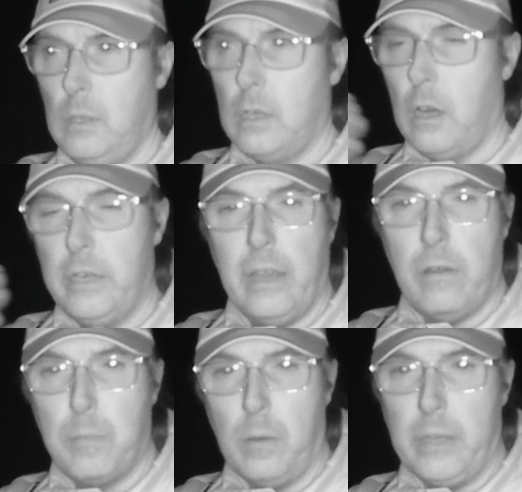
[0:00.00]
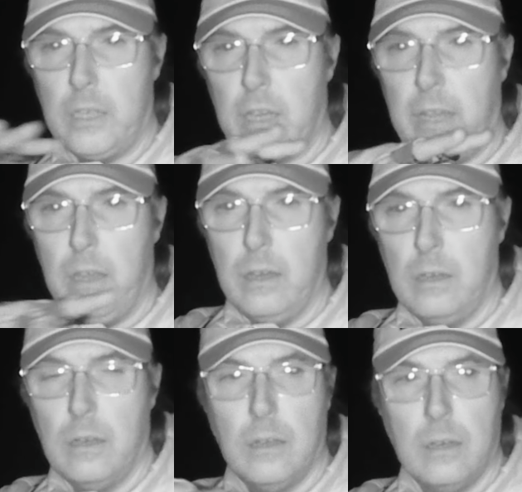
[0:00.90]
you can't hear it probably, it's kind
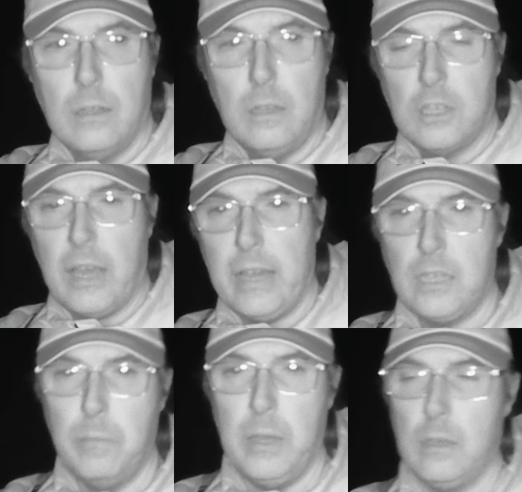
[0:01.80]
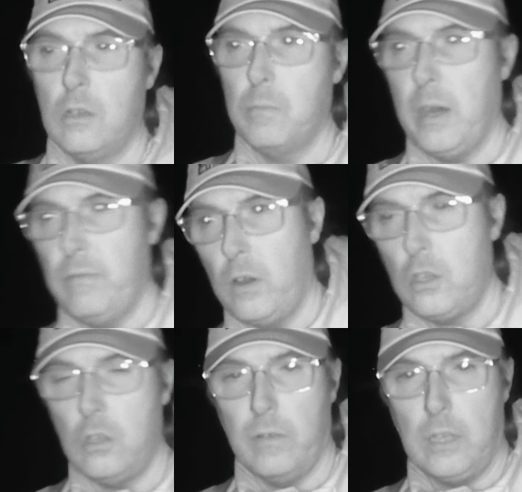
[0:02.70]
of disguised a bit because my
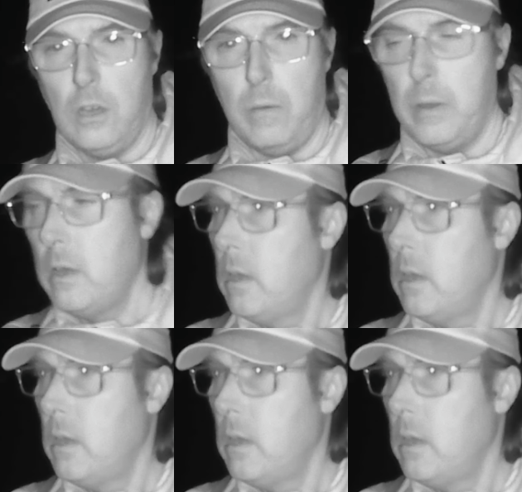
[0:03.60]
voice is over the top.